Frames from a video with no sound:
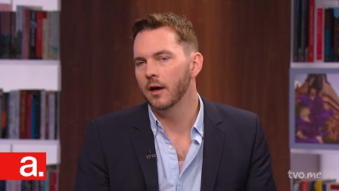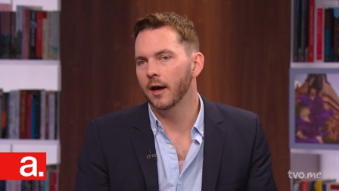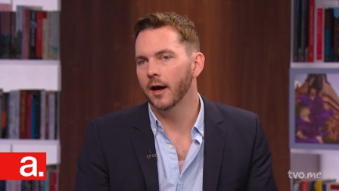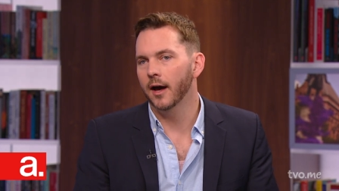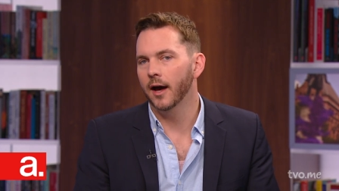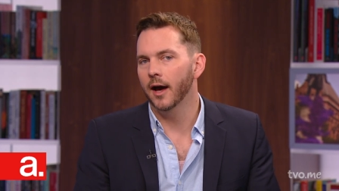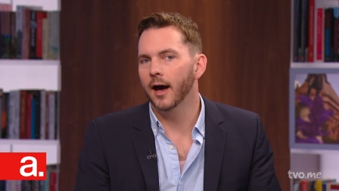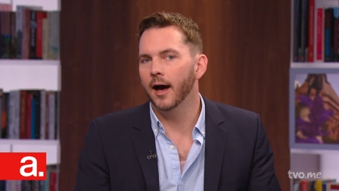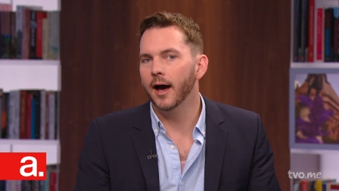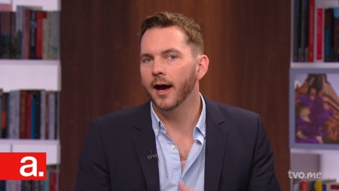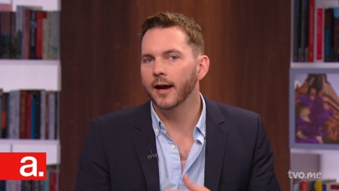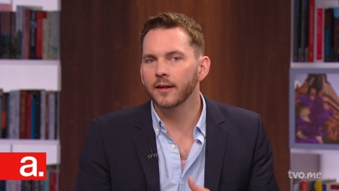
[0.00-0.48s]

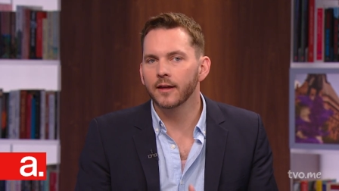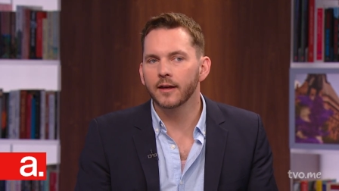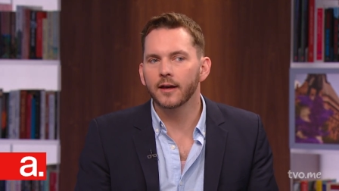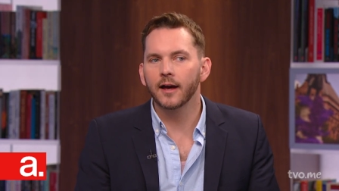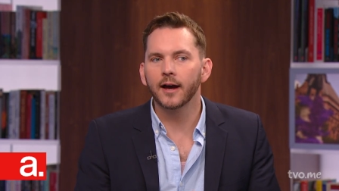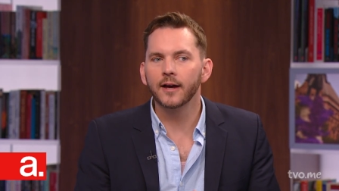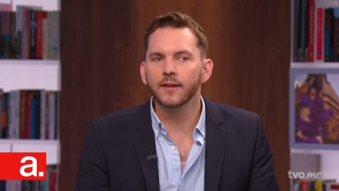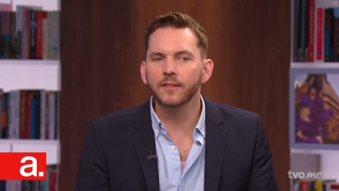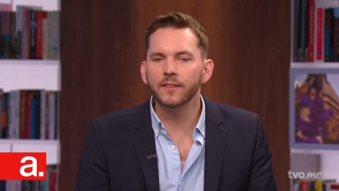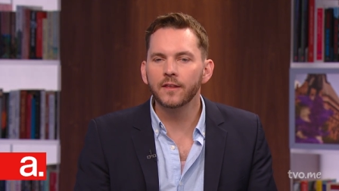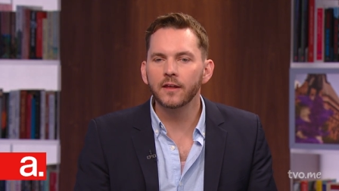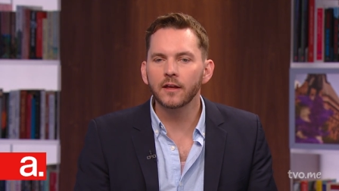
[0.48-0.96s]
I,
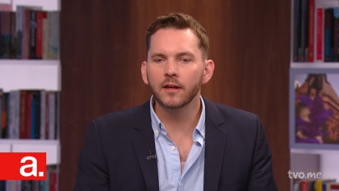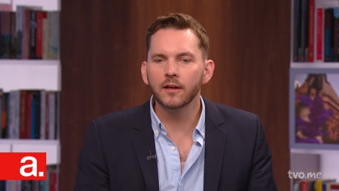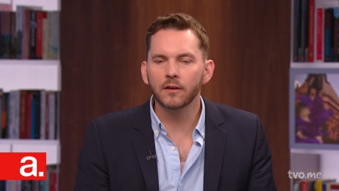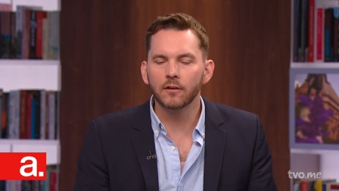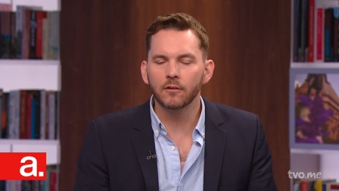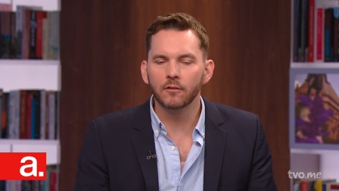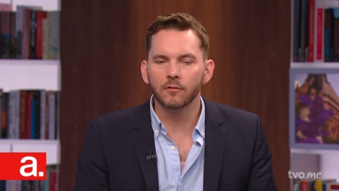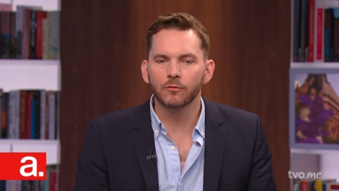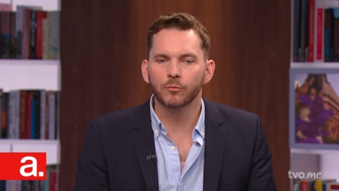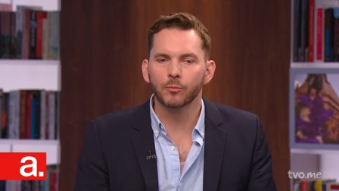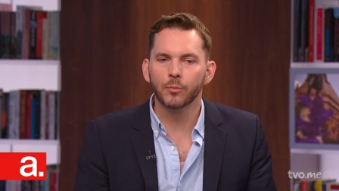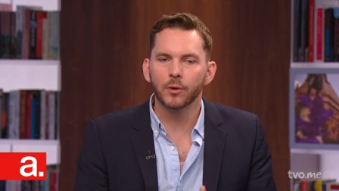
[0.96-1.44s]
I think
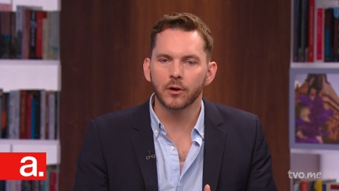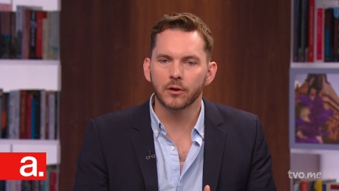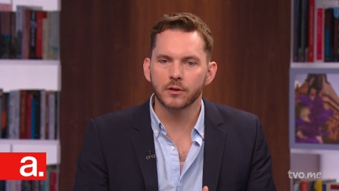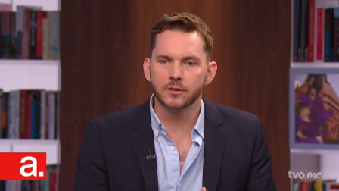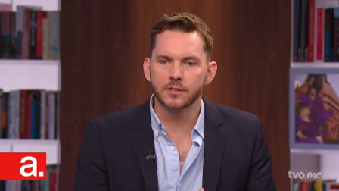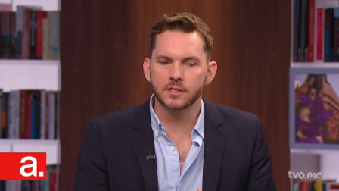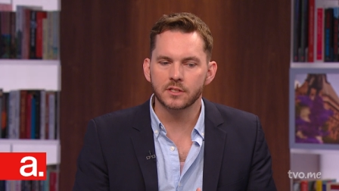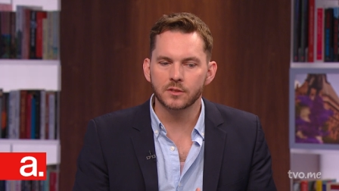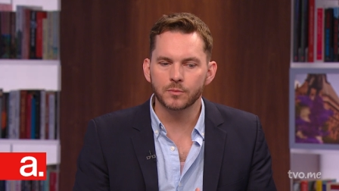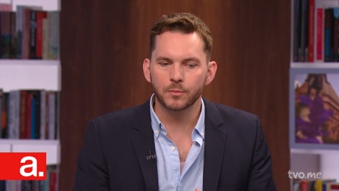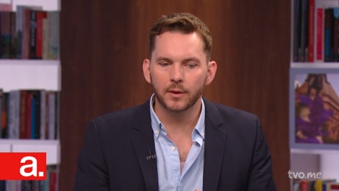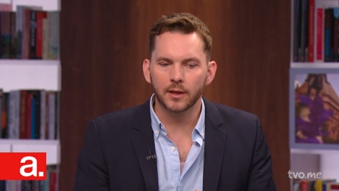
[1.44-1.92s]
of
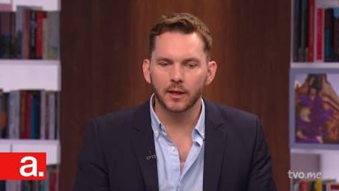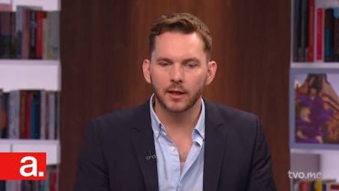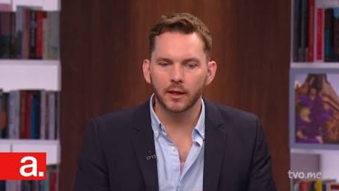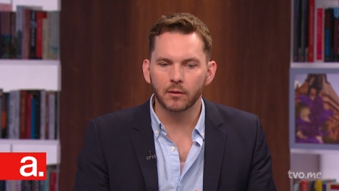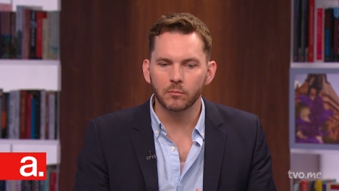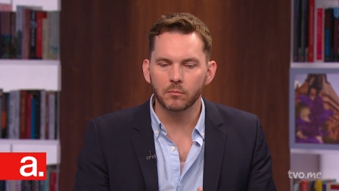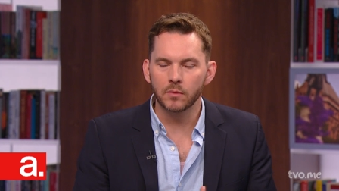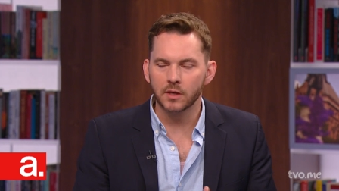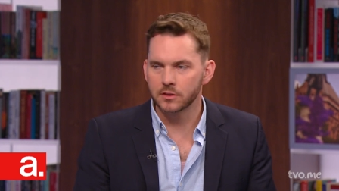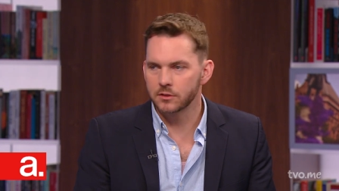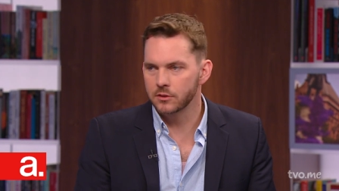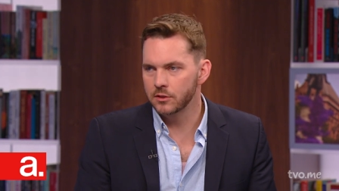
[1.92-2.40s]
parks as
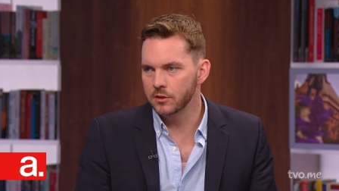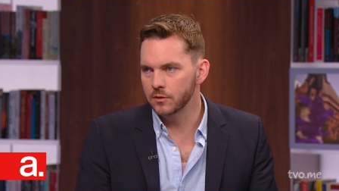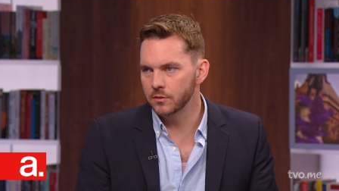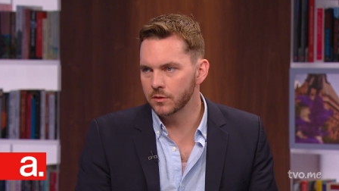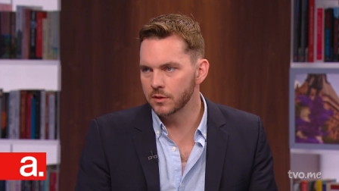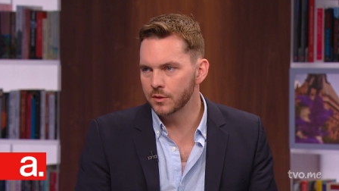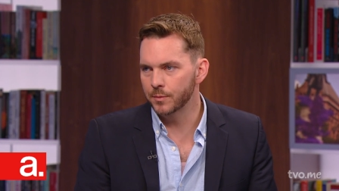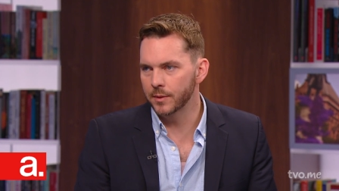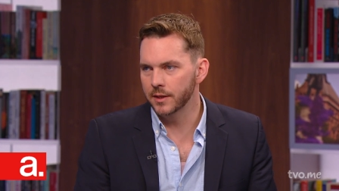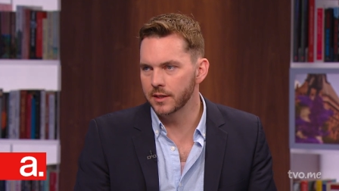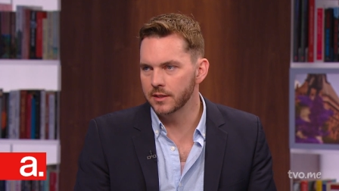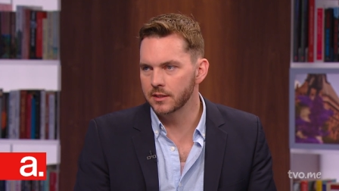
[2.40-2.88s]
being
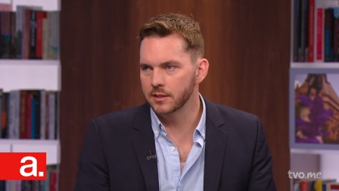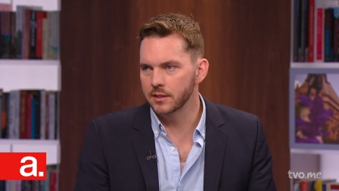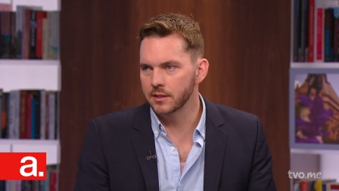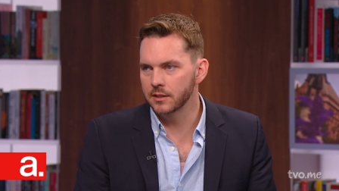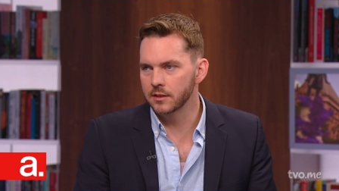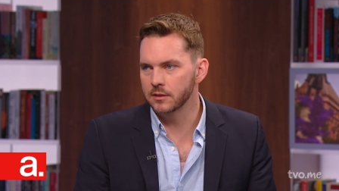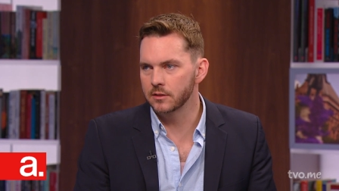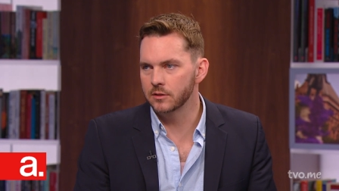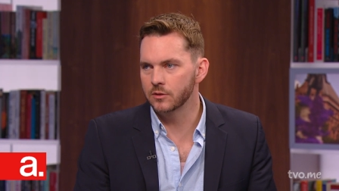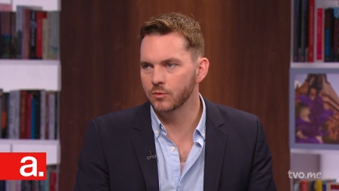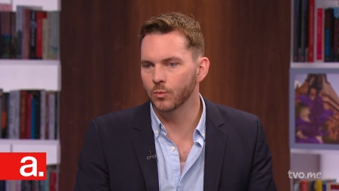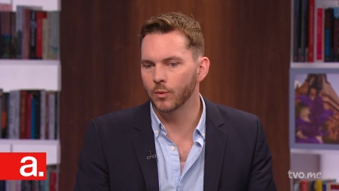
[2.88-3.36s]
mixed-use
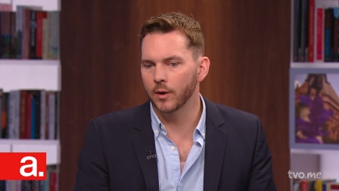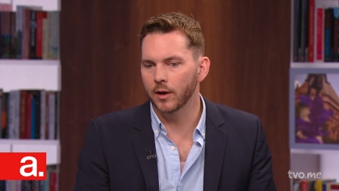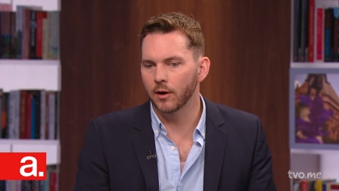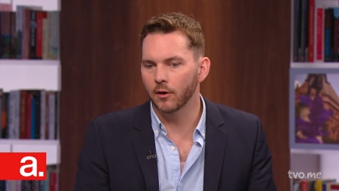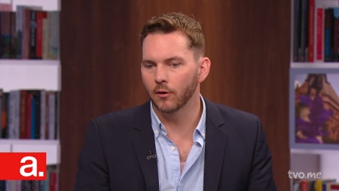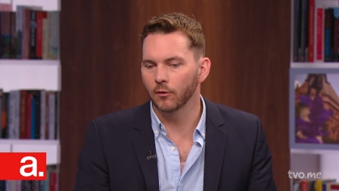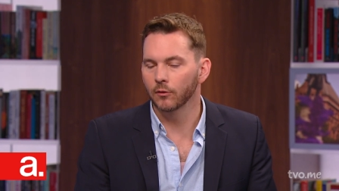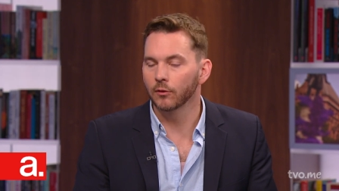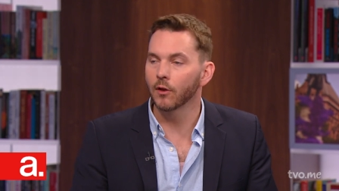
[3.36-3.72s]
spaces where